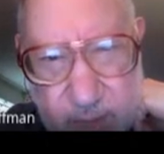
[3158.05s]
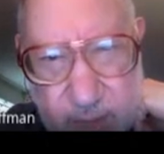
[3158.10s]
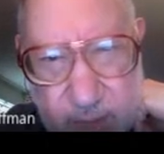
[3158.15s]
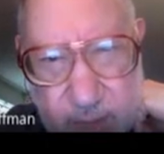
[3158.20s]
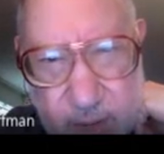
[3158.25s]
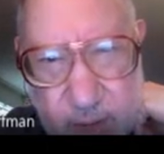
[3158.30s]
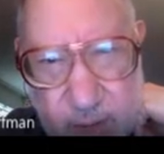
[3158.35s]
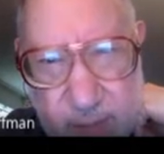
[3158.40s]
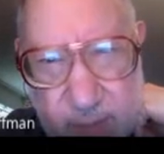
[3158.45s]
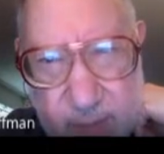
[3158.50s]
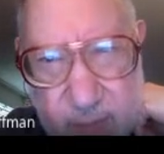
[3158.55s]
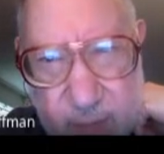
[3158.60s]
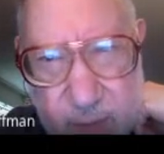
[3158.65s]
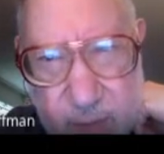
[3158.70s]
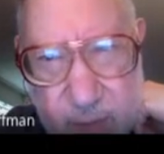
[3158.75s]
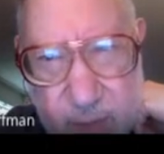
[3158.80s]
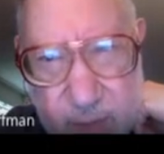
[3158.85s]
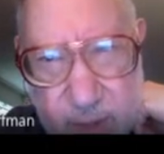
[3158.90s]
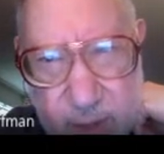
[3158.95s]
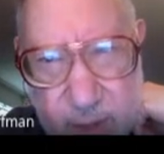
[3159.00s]
Now, I'm not
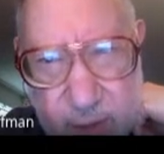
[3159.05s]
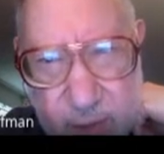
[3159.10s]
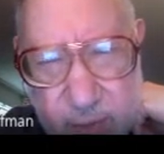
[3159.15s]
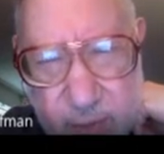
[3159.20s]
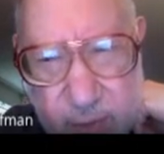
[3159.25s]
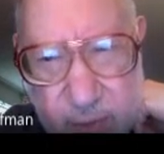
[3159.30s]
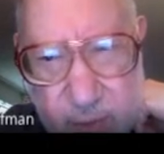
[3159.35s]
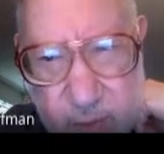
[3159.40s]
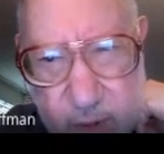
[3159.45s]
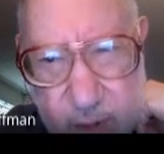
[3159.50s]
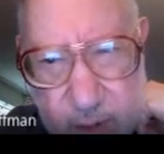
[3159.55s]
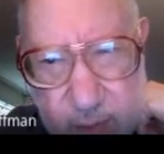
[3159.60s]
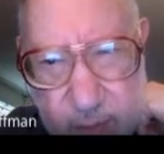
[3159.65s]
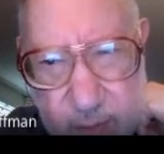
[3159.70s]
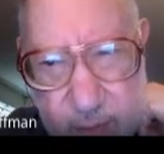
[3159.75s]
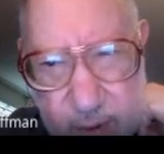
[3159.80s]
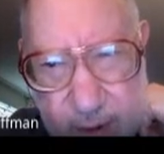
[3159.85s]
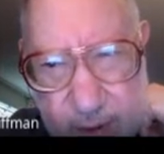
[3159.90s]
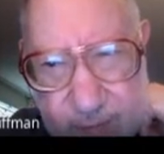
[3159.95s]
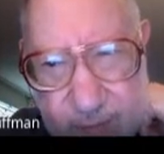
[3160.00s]
going to do the
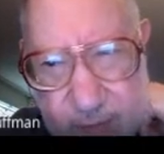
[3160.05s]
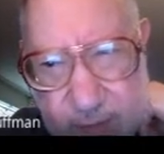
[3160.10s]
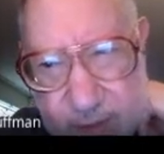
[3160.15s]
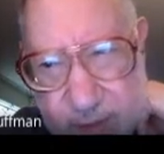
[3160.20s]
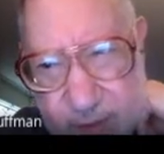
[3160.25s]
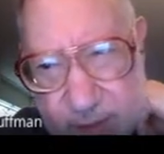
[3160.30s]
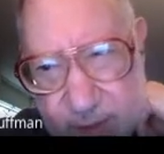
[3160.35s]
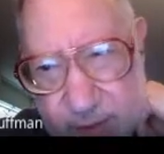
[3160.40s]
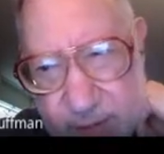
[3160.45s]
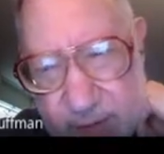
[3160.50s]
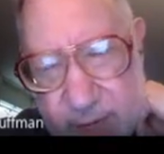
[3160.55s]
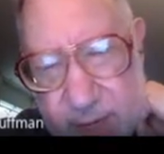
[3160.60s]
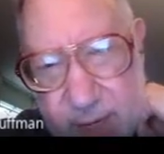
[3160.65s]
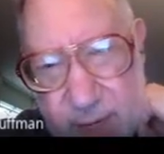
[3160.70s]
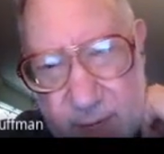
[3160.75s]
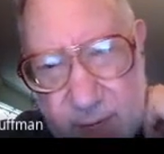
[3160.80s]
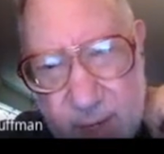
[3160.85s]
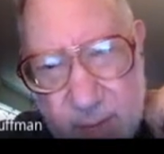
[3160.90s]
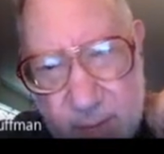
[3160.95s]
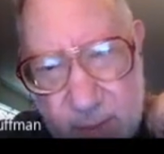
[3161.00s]
quantum gravity theory,
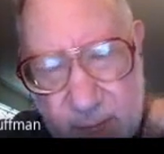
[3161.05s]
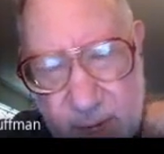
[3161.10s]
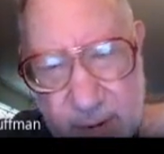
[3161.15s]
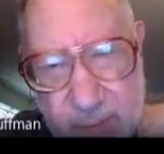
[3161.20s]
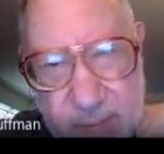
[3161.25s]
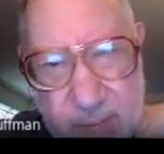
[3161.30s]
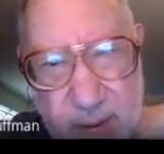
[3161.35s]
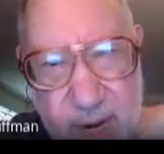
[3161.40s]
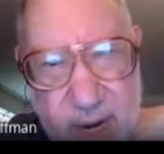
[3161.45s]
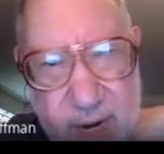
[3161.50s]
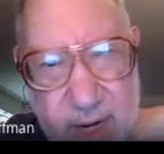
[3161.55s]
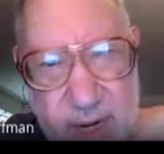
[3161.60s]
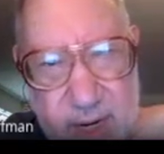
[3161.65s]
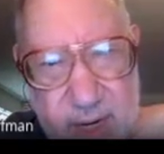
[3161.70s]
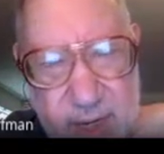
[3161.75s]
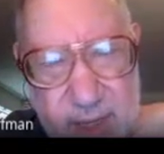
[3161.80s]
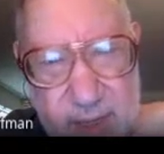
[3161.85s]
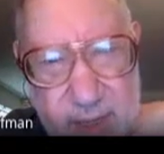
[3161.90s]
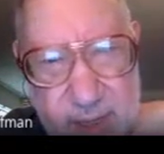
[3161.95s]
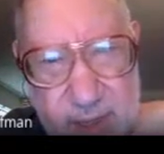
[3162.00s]
but I made
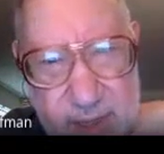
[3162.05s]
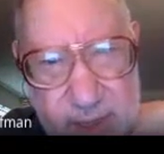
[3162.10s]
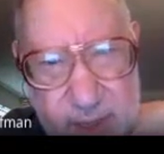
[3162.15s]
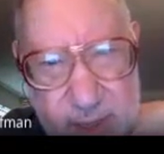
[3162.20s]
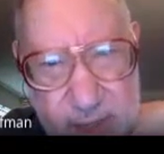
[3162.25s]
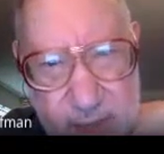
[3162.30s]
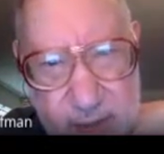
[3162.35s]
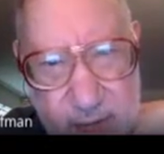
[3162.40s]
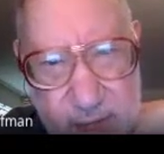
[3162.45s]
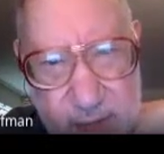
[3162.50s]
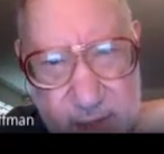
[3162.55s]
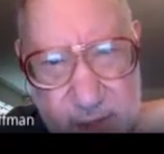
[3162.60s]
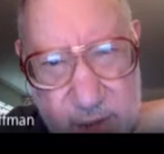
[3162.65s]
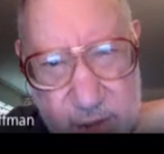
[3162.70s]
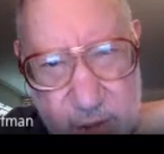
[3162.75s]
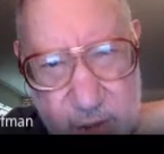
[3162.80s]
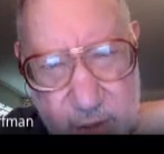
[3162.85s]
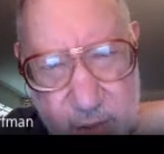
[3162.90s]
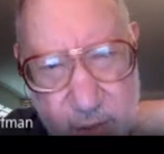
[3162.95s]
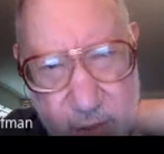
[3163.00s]
in this
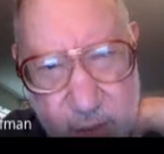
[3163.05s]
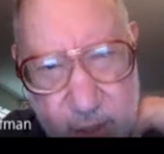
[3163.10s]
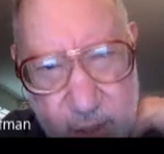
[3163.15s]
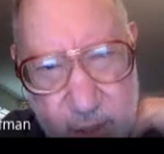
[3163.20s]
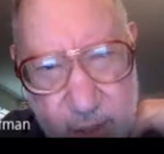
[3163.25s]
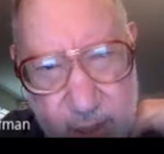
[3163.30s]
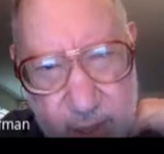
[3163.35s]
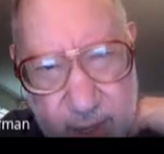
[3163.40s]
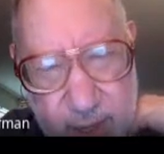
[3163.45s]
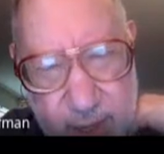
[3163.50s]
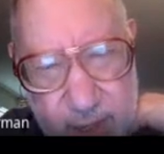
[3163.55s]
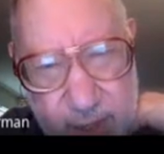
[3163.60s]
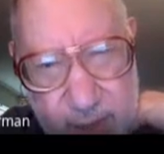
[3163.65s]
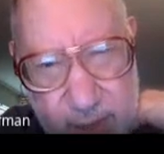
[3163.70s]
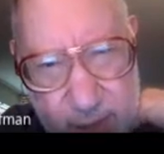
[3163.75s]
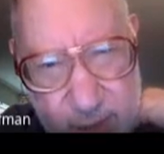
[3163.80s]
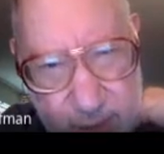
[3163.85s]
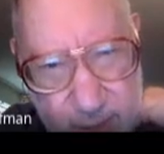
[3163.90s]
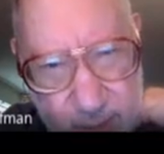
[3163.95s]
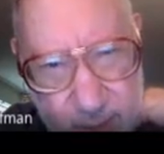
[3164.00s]
slideshow a
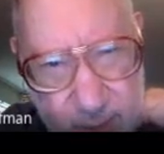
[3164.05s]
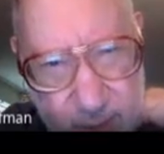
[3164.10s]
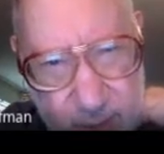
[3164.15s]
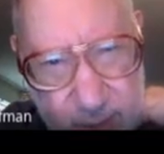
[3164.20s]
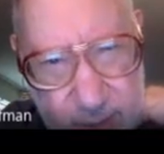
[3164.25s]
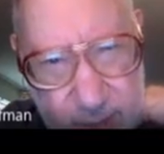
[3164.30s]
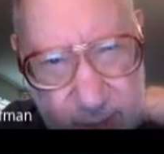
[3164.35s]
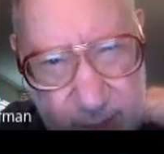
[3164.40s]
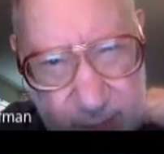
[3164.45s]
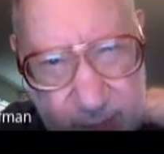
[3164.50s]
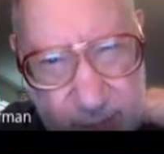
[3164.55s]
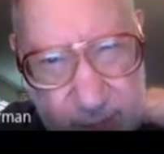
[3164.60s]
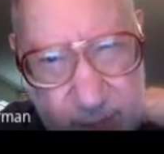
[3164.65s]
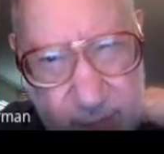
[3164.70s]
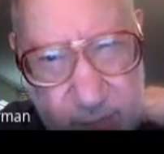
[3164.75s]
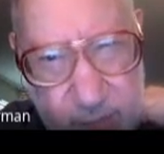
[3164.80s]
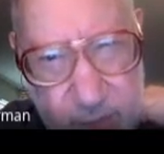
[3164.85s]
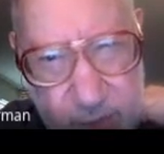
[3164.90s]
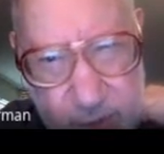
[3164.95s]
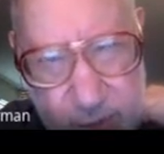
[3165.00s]
summary of
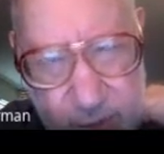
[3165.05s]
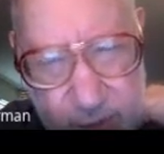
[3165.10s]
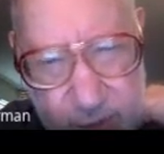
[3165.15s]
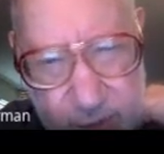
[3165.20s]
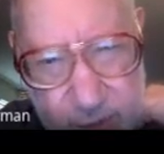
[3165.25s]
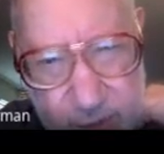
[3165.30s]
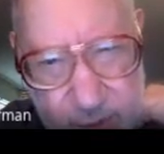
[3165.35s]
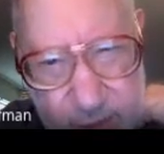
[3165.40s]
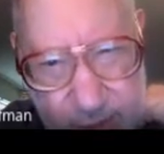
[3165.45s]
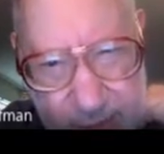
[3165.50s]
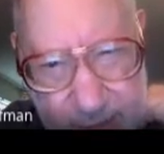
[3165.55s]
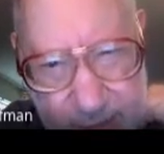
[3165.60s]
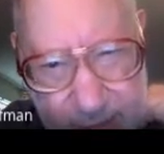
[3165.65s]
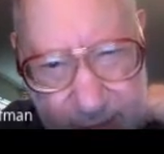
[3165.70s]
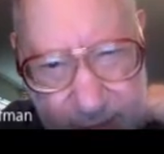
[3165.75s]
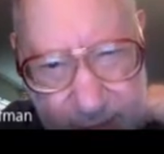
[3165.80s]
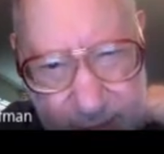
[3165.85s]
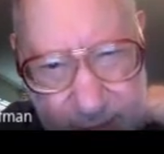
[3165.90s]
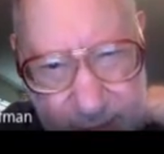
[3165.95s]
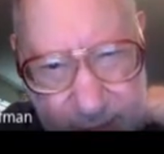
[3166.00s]
it, which occurs
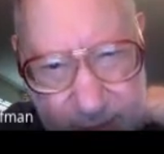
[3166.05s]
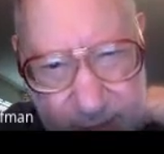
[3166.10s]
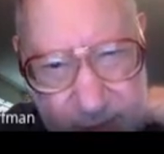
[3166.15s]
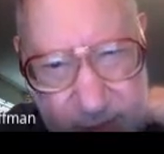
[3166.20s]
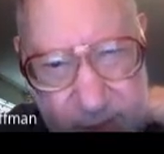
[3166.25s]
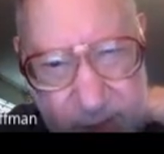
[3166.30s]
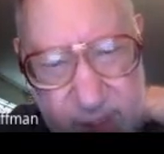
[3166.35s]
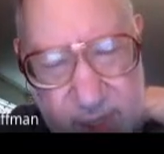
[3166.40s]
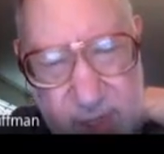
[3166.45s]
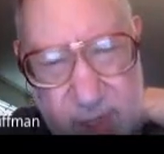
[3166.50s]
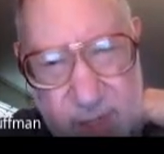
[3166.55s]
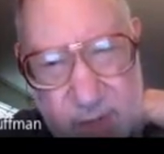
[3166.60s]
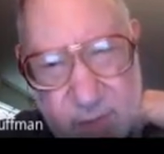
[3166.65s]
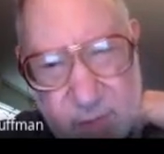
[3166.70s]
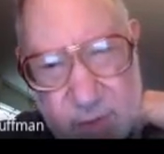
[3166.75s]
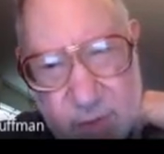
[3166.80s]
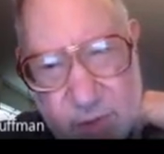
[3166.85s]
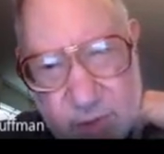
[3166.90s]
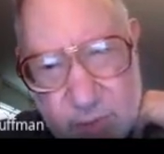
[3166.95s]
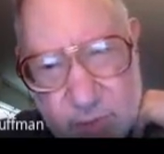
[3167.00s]
after this,
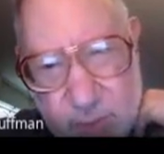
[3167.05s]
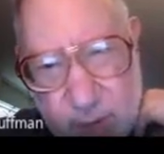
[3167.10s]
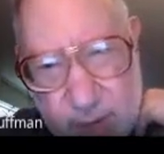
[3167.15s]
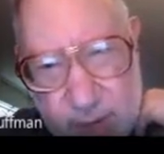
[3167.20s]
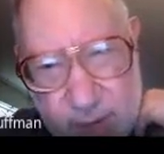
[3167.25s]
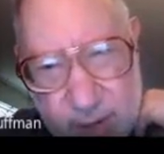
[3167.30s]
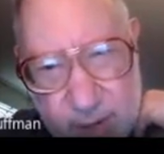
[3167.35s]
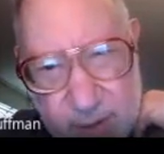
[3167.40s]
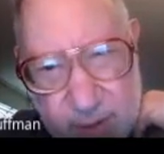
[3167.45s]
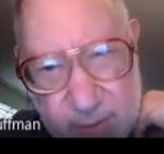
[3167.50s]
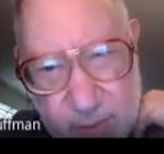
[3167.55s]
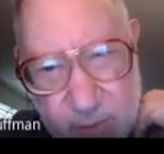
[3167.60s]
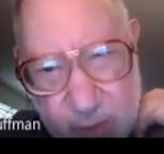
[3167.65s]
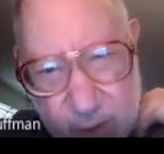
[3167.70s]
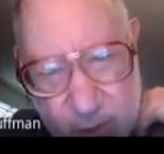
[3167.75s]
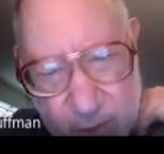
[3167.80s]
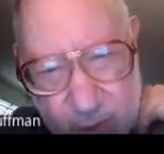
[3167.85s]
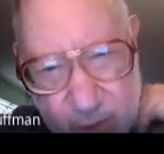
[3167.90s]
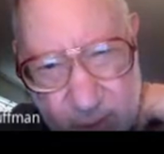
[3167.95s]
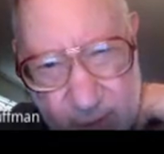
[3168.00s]
which you might
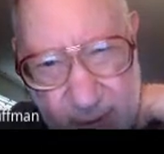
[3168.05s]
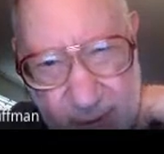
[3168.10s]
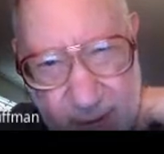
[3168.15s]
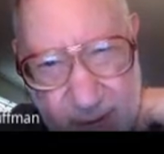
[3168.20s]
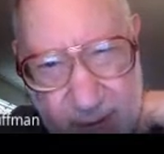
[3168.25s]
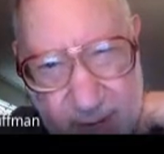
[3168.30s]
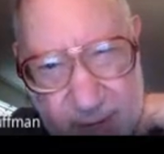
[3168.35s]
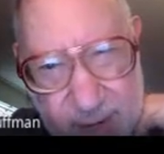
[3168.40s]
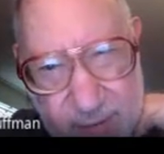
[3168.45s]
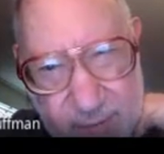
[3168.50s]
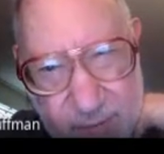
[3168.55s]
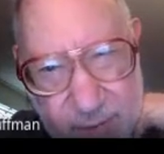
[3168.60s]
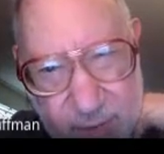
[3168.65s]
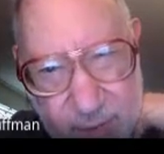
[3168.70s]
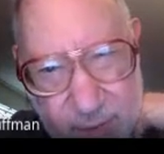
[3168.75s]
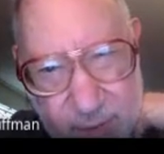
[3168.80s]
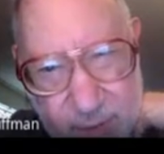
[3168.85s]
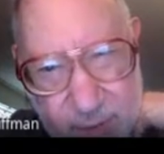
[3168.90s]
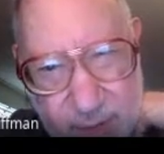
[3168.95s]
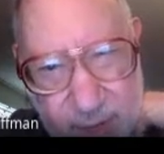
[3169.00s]
want to look at if
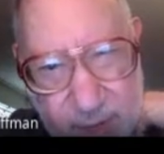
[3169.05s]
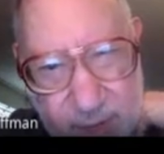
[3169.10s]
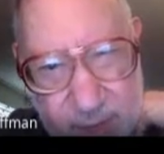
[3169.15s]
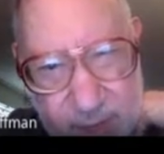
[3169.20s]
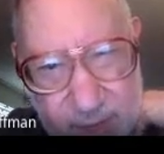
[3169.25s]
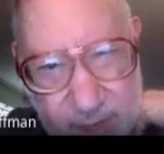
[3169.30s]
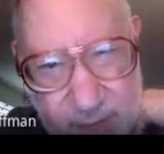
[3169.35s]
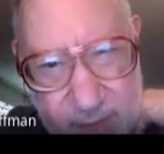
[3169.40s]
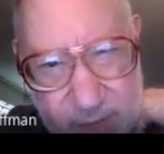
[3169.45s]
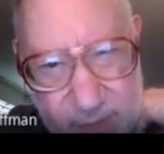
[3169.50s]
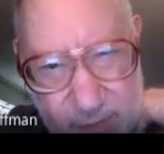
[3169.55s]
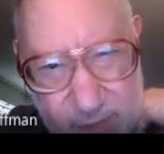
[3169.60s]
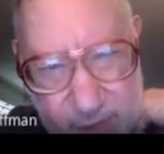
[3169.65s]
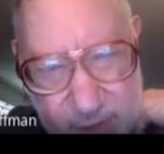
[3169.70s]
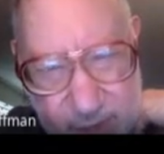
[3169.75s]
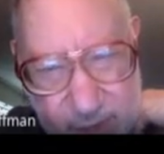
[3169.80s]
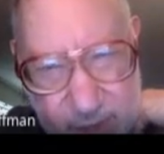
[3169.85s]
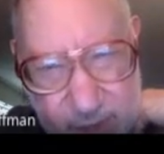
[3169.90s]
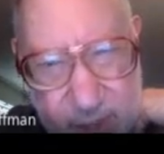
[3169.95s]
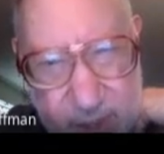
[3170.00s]
you're
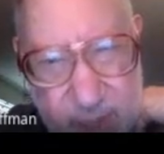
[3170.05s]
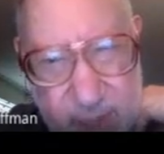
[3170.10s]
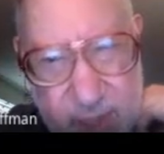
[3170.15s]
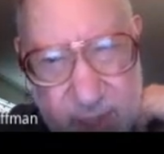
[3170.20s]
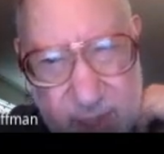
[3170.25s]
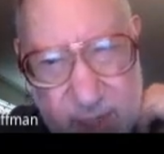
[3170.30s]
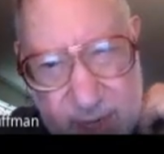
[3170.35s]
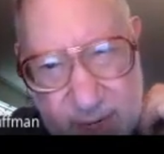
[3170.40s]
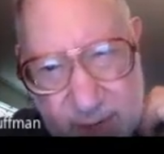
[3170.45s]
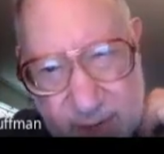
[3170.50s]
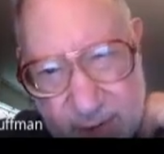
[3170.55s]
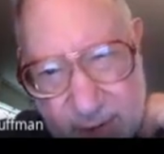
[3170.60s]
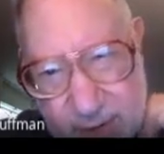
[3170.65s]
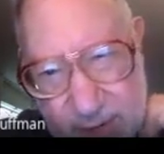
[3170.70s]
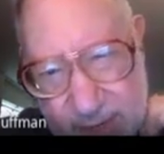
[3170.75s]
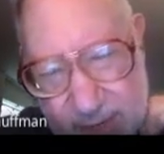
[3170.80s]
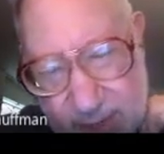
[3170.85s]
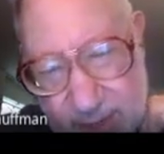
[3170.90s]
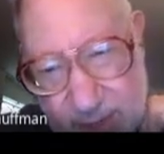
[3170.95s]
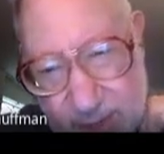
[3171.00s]
interested and you
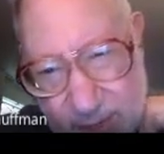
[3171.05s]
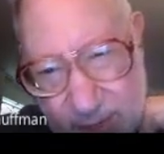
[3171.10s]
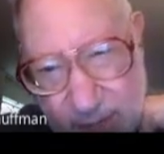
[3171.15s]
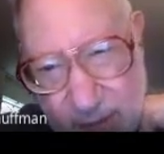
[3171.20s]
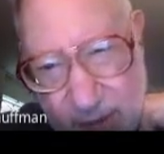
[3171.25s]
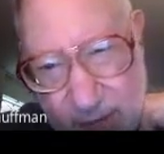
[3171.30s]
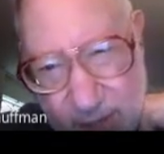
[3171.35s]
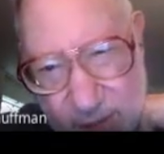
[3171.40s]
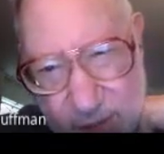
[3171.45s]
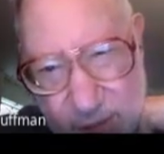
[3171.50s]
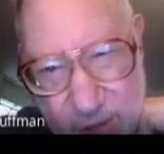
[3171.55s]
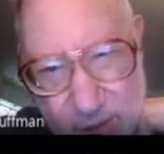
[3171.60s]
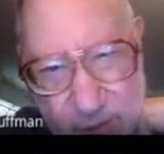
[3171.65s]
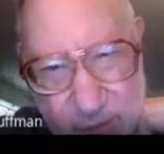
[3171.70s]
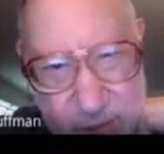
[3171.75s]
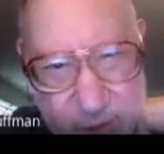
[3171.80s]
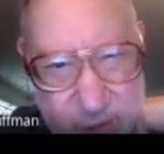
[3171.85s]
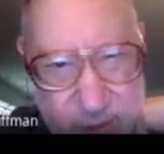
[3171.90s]
get the slideshow.